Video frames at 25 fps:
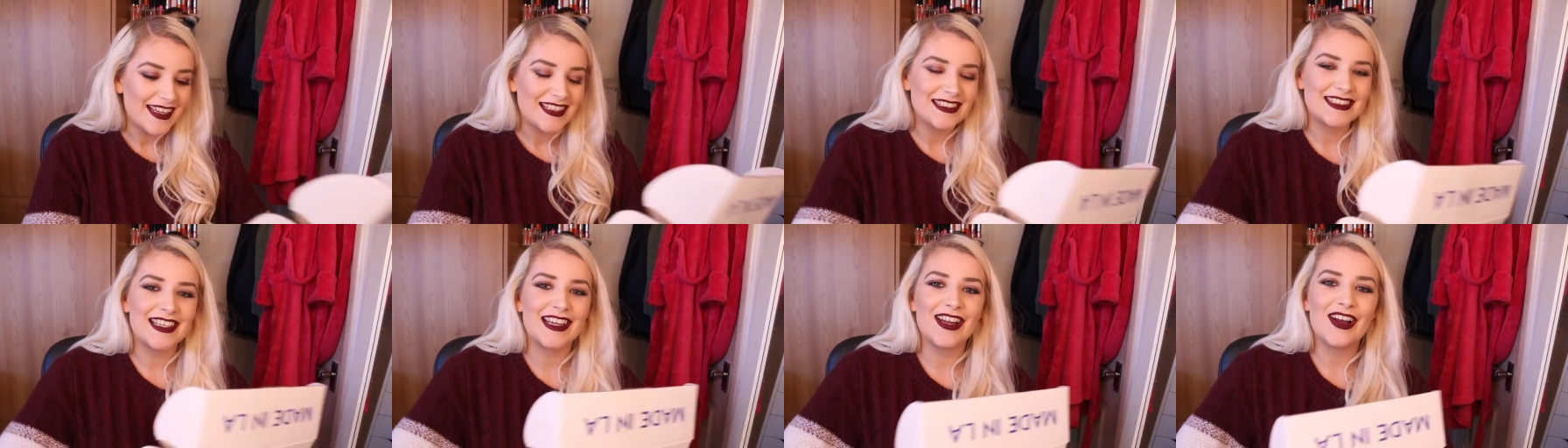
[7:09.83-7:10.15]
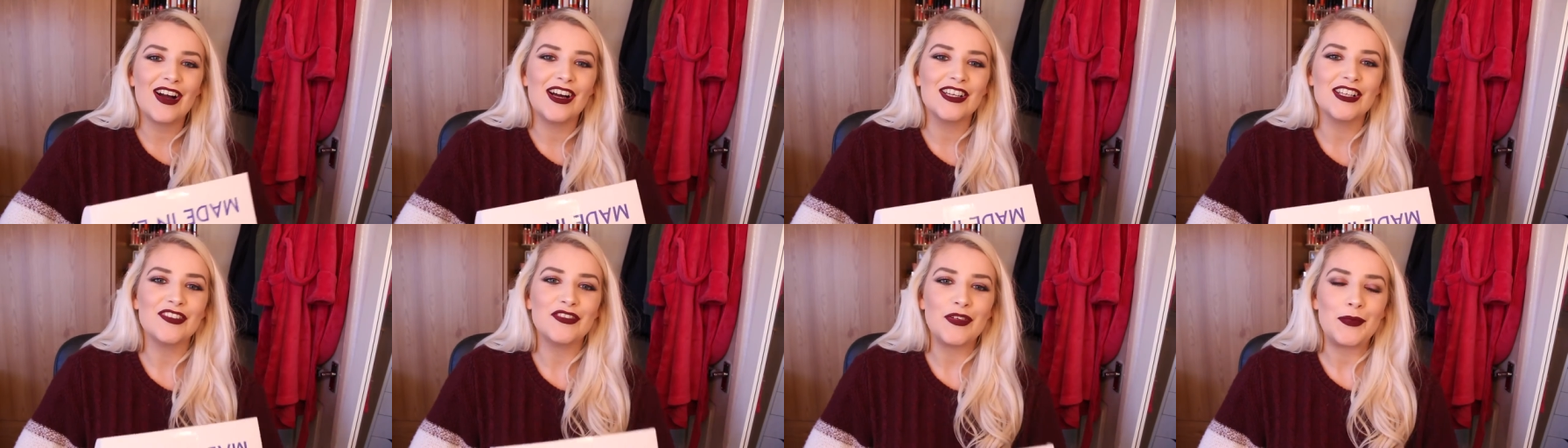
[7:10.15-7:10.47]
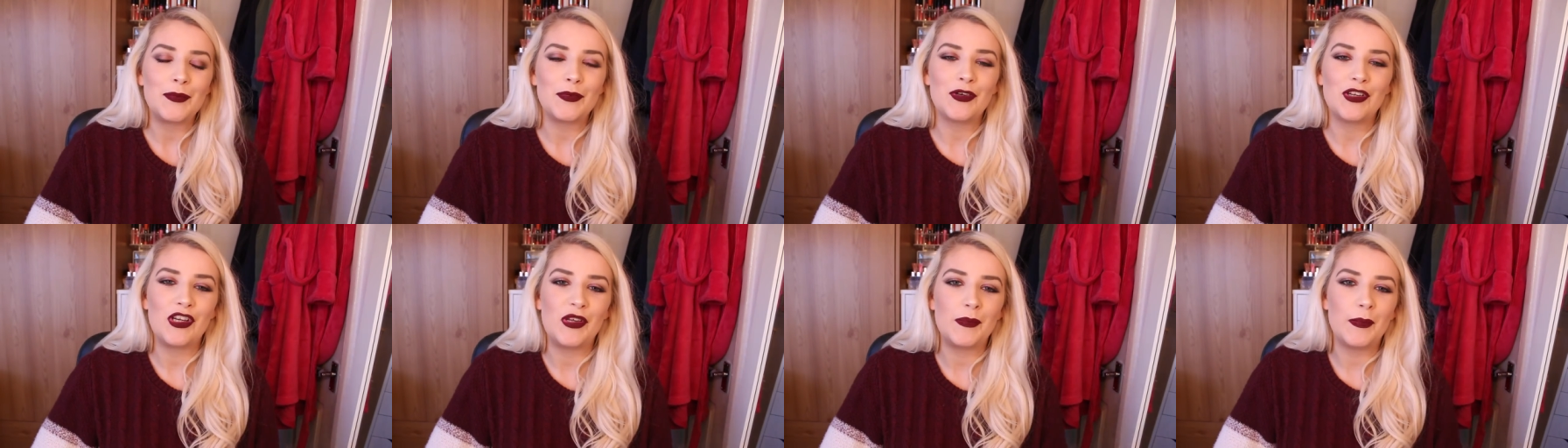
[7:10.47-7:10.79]
So I ordered
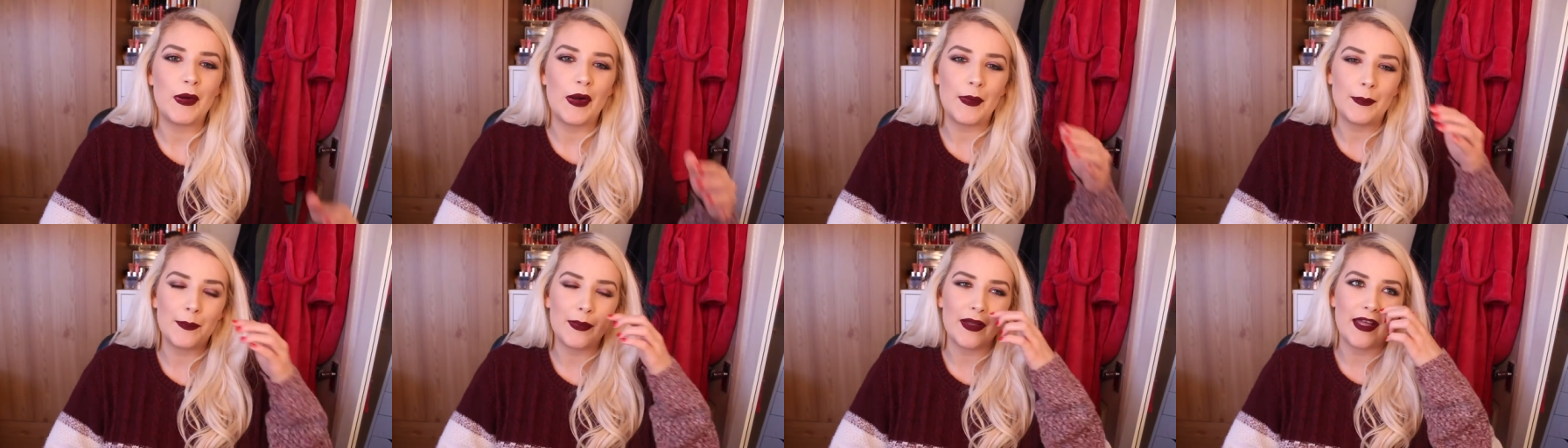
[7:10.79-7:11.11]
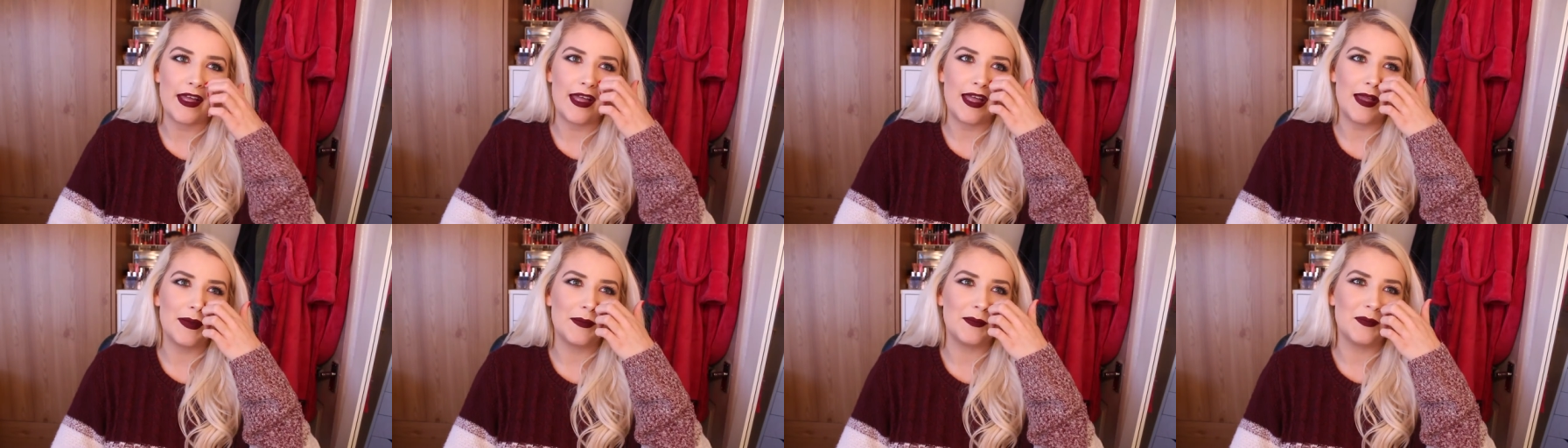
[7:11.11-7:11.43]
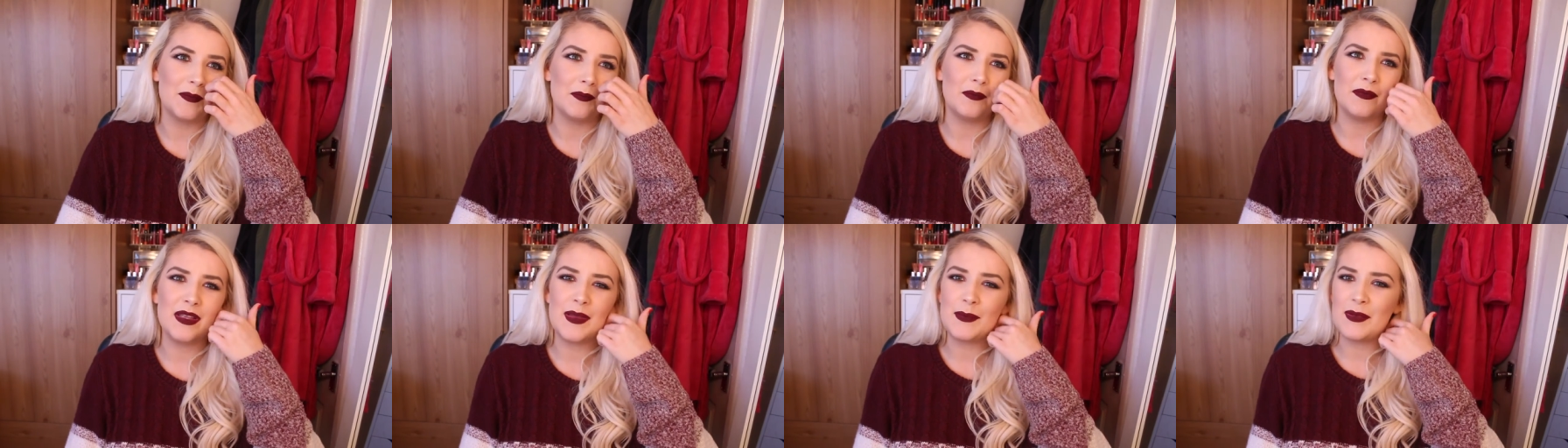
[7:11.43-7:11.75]
from Colourpop
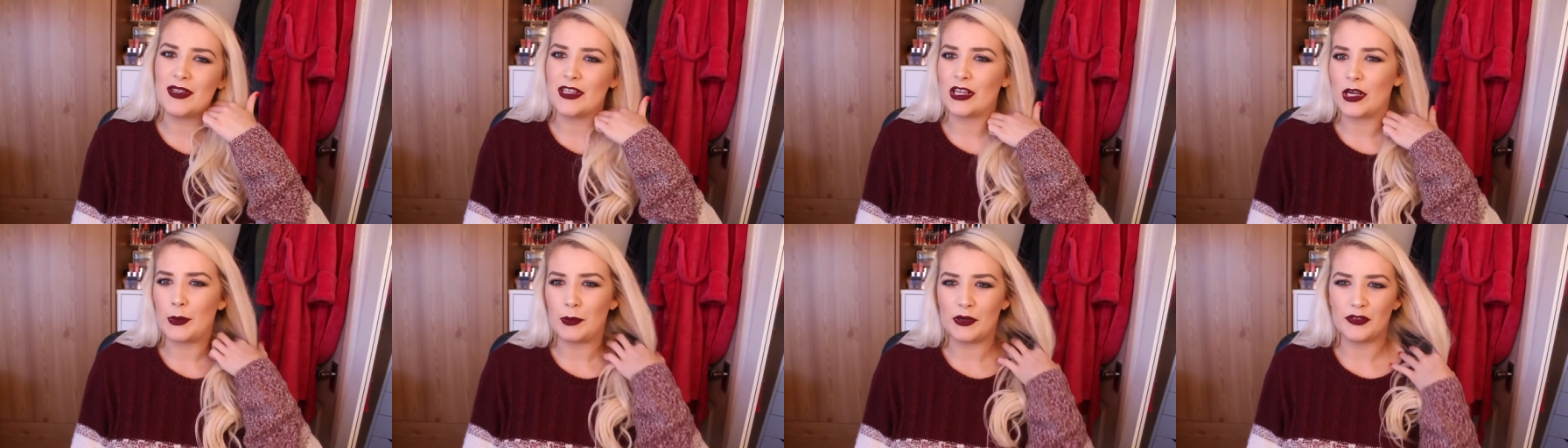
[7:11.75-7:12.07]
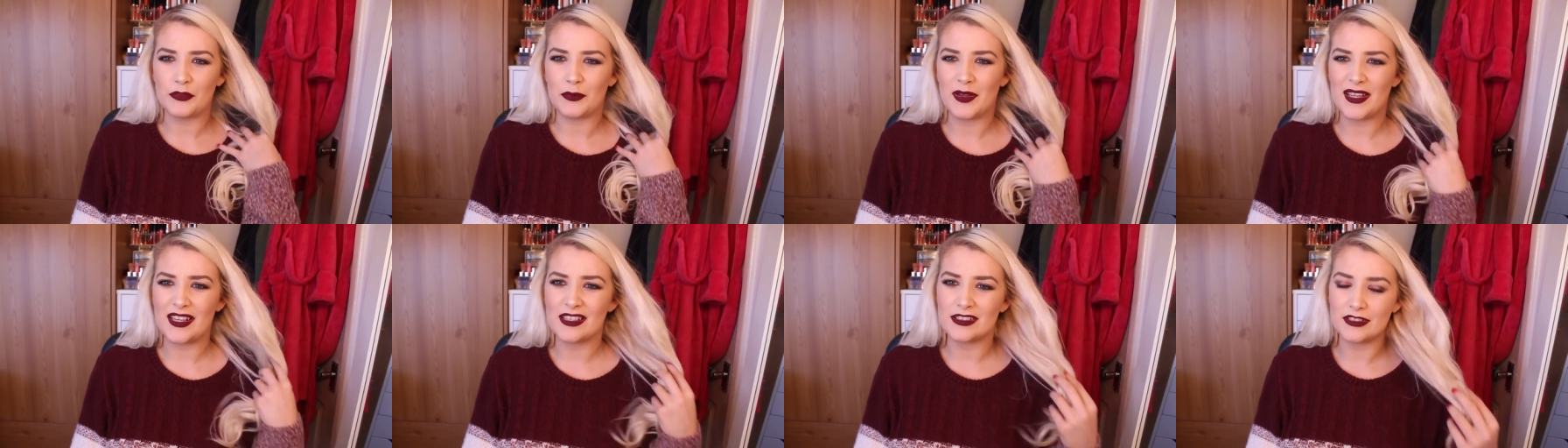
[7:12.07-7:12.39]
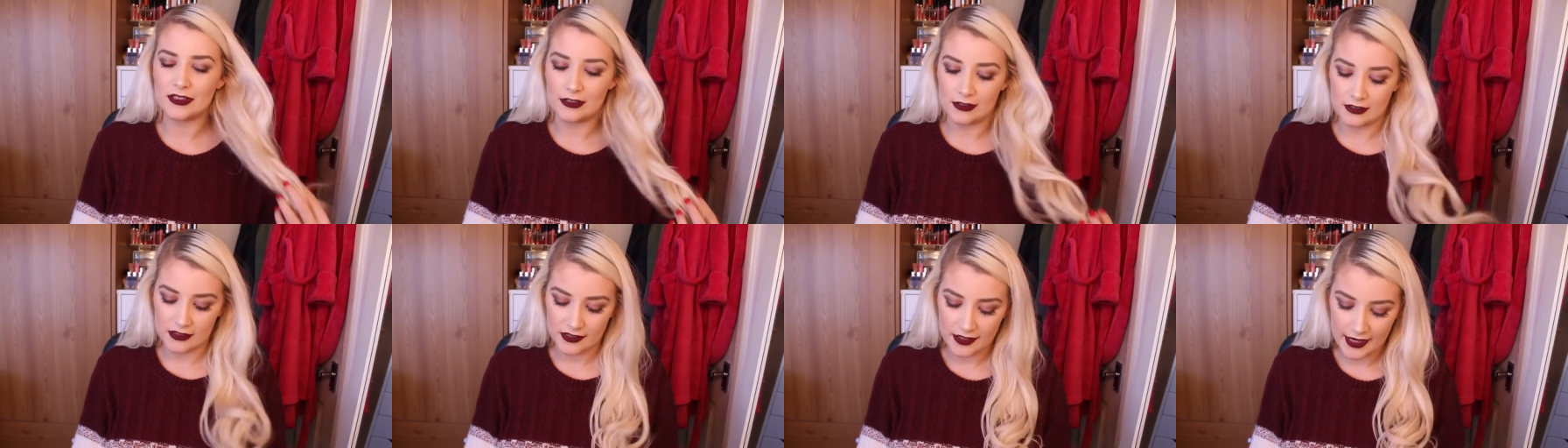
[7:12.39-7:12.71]
um, maybe a couple of weeks
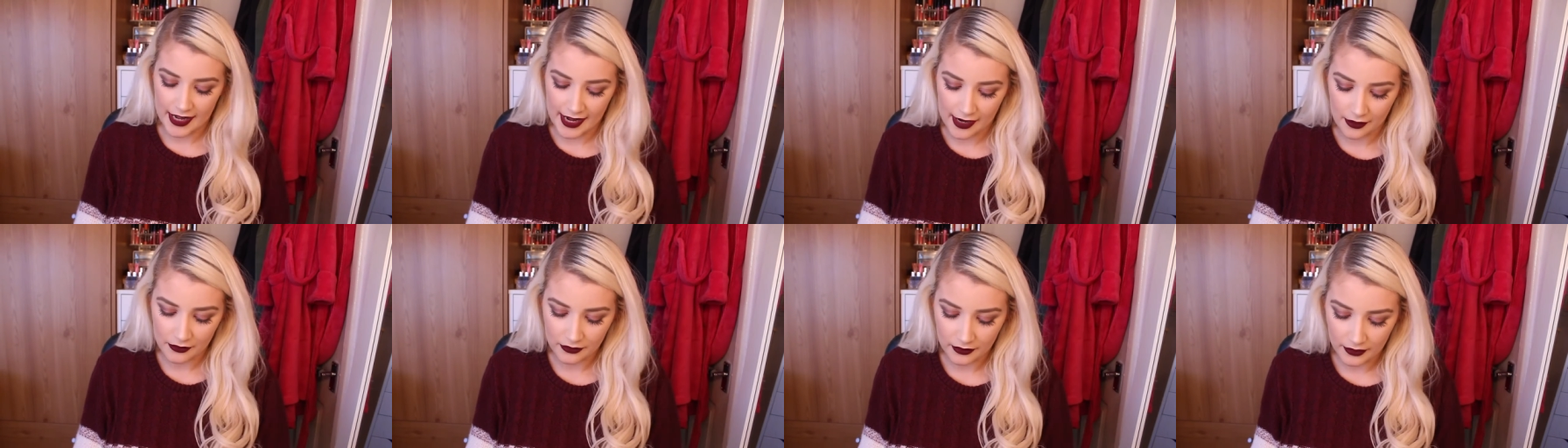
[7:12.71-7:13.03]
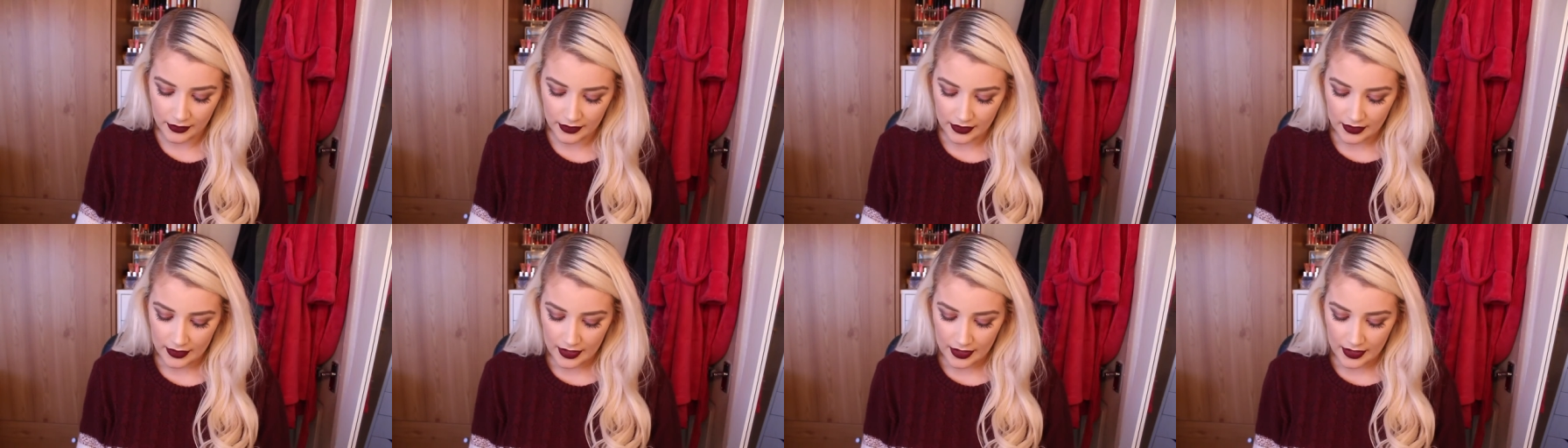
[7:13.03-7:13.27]
ago now,